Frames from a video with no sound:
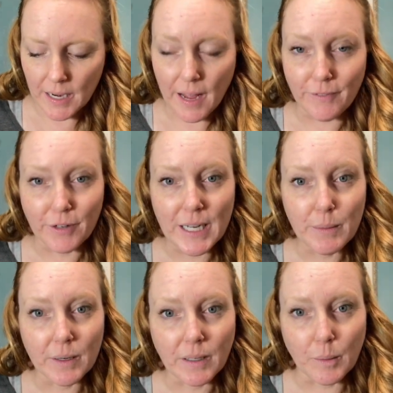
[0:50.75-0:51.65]
every day,
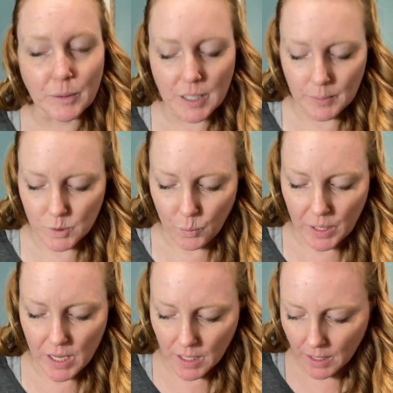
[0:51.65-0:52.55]
but a couple times a week,